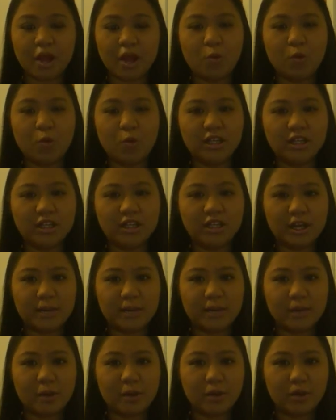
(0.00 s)
Where did the
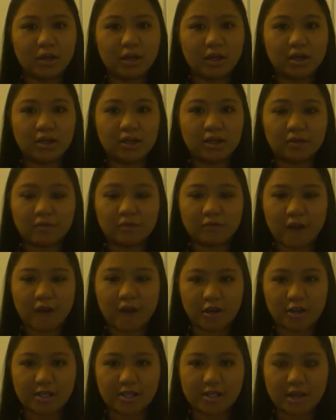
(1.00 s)
Ebola
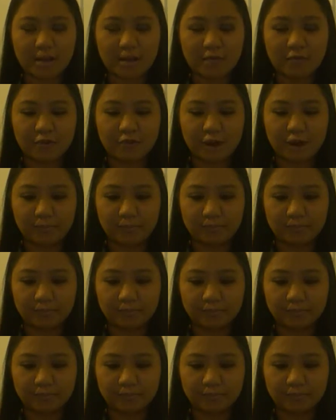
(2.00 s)
virus come from?